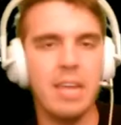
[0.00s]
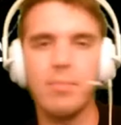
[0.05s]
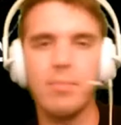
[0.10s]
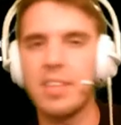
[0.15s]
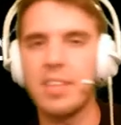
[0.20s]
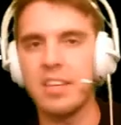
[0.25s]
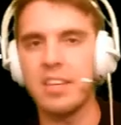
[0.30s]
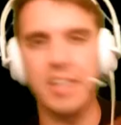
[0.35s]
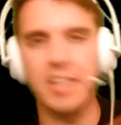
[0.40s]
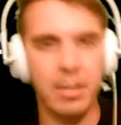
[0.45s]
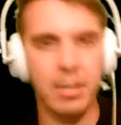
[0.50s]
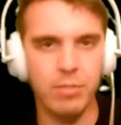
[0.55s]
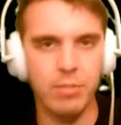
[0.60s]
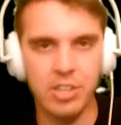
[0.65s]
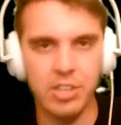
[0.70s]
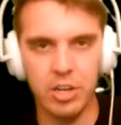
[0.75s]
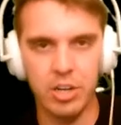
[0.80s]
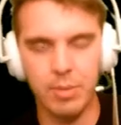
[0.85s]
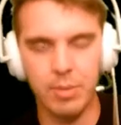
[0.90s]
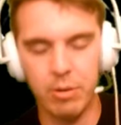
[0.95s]
thing again we
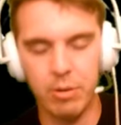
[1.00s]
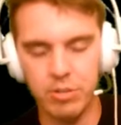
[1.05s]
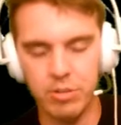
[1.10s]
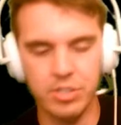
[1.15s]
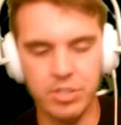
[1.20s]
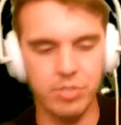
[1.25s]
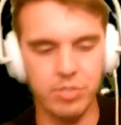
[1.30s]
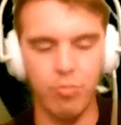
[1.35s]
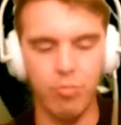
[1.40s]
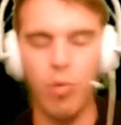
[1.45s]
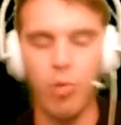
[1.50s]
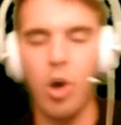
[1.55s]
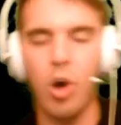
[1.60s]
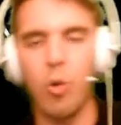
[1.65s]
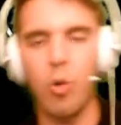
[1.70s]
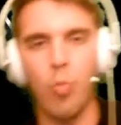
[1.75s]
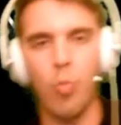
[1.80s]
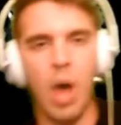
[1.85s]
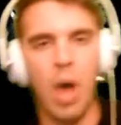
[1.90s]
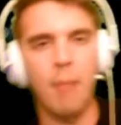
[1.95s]
talked about, where you just all
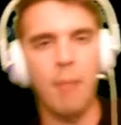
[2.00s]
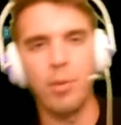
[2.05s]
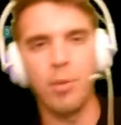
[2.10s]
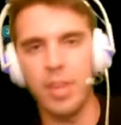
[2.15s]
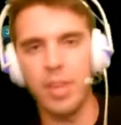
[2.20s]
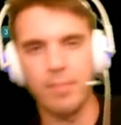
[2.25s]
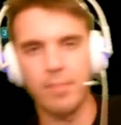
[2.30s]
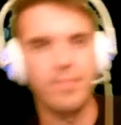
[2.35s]
wombo them.